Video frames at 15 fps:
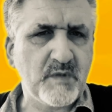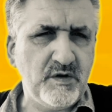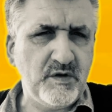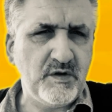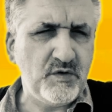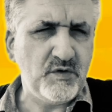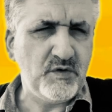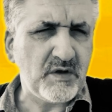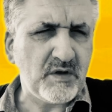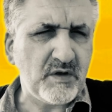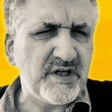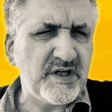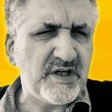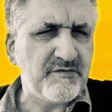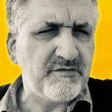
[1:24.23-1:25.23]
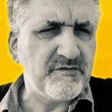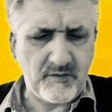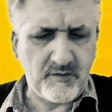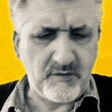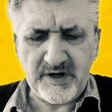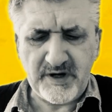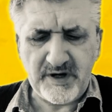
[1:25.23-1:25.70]
You are looking
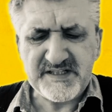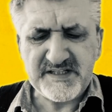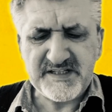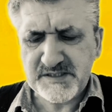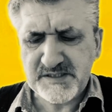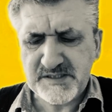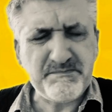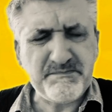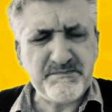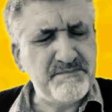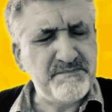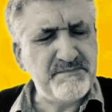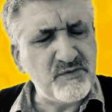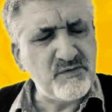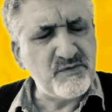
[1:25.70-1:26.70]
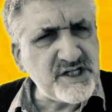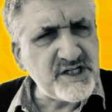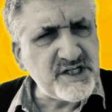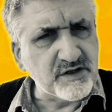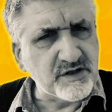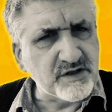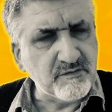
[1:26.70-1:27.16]
for
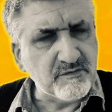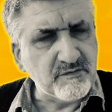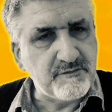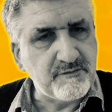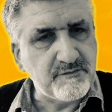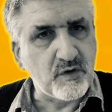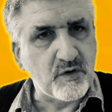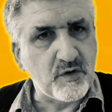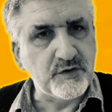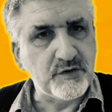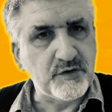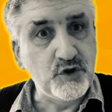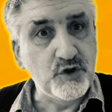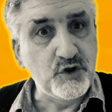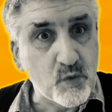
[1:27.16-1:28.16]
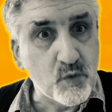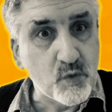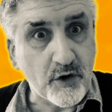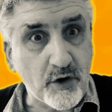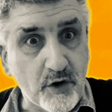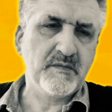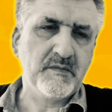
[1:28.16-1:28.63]
inspiration for new work.
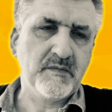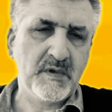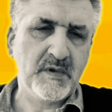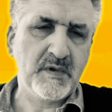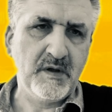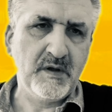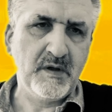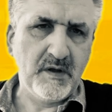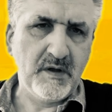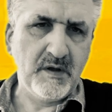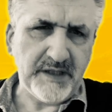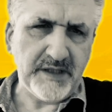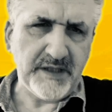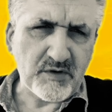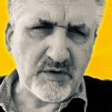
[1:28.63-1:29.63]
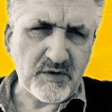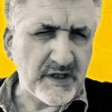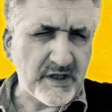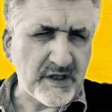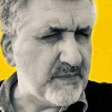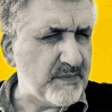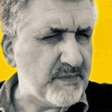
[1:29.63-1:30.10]
Now you're a
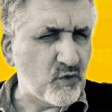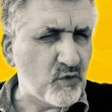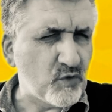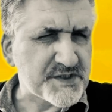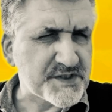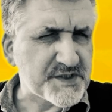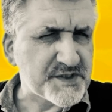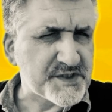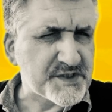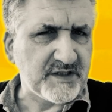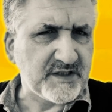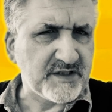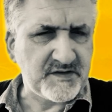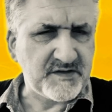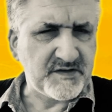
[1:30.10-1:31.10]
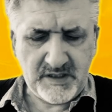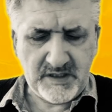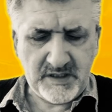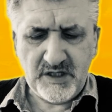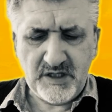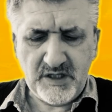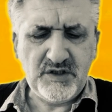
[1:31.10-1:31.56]
little bit more smart.
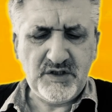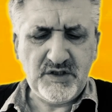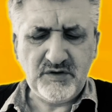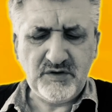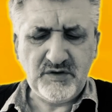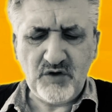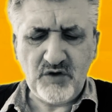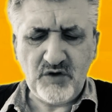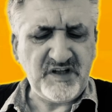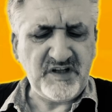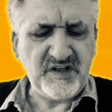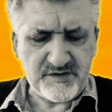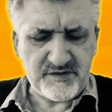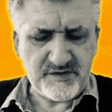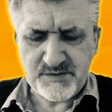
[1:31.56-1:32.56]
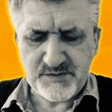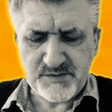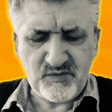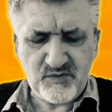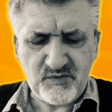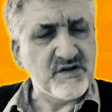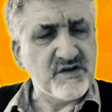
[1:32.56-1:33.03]
You know the difference
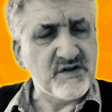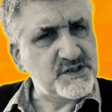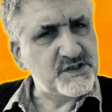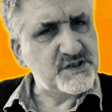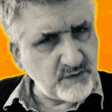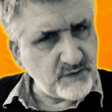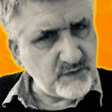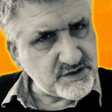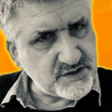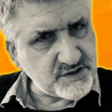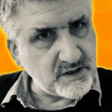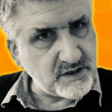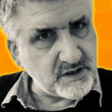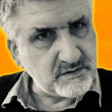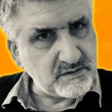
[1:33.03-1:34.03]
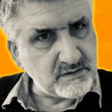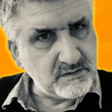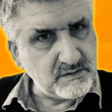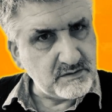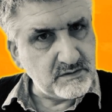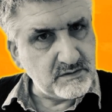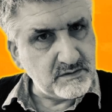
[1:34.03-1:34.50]
between structure
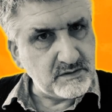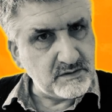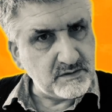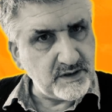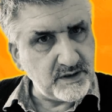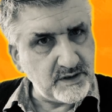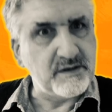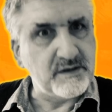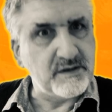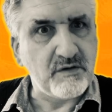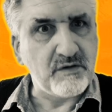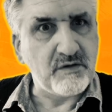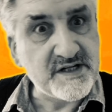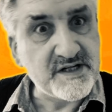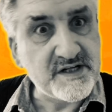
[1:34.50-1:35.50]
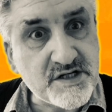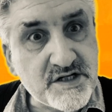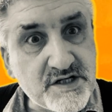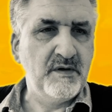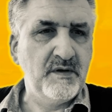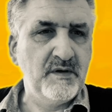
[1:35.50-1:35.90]
and organization.